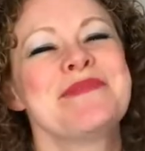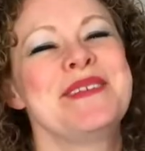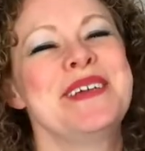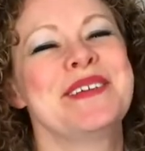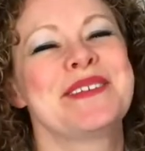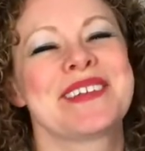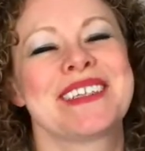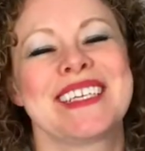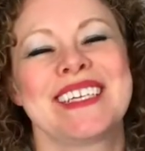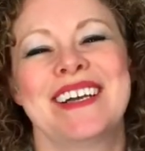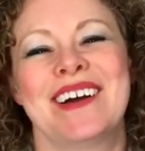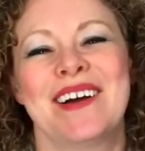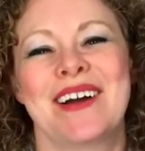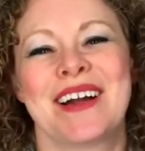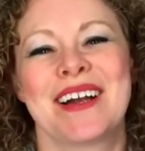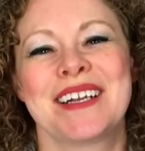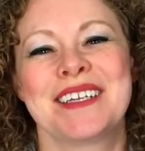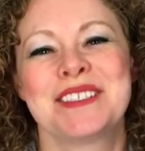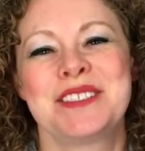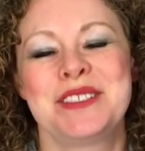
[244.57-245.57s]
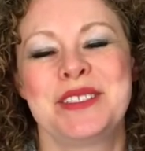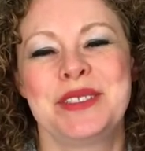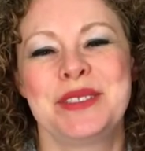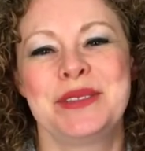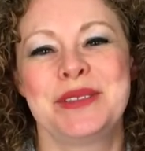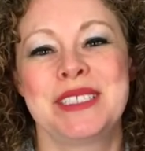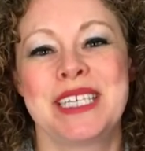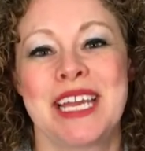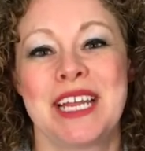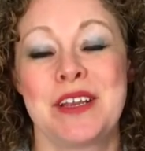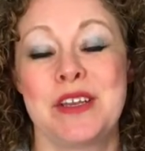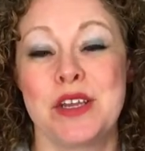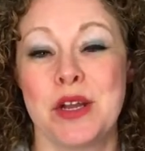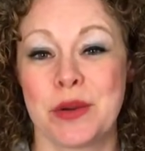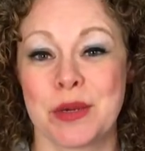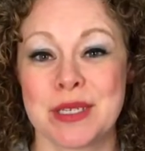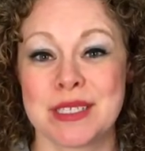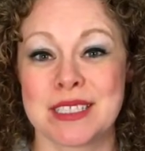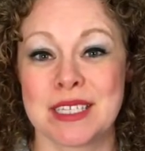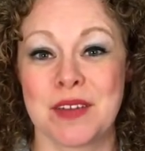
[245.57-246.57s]
be really hard to take
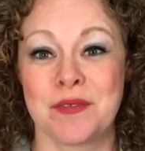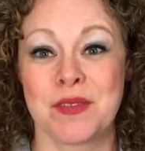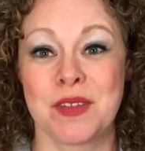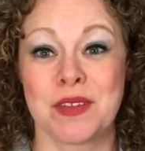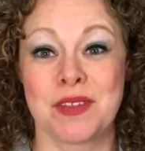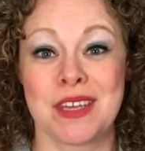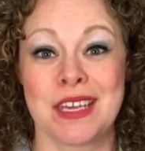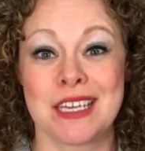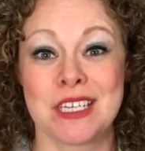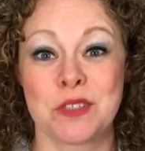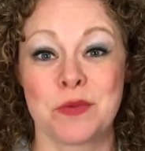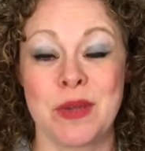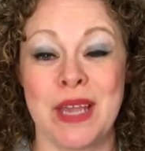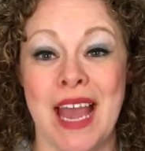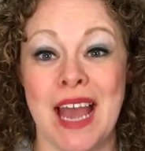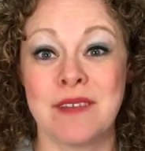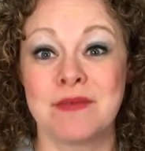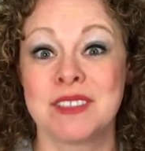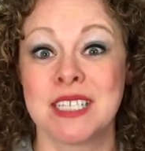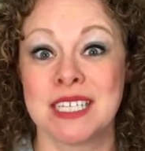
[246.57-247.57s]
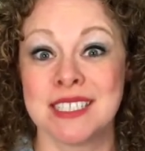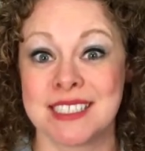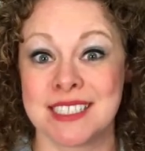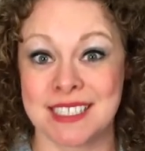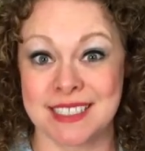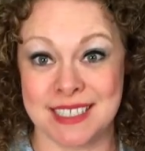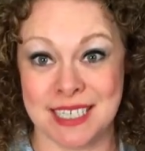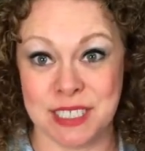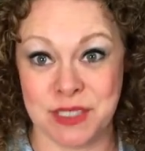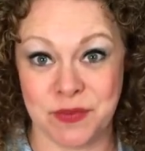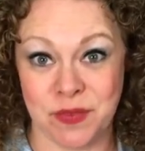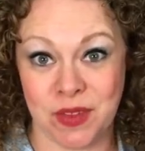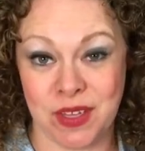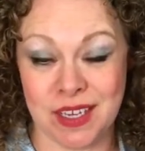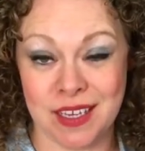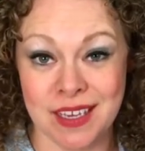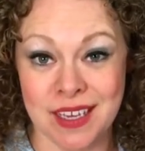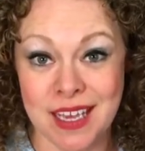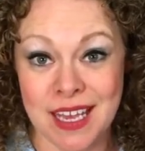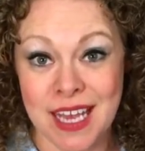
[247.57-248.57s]
notice of the things we have done successfully.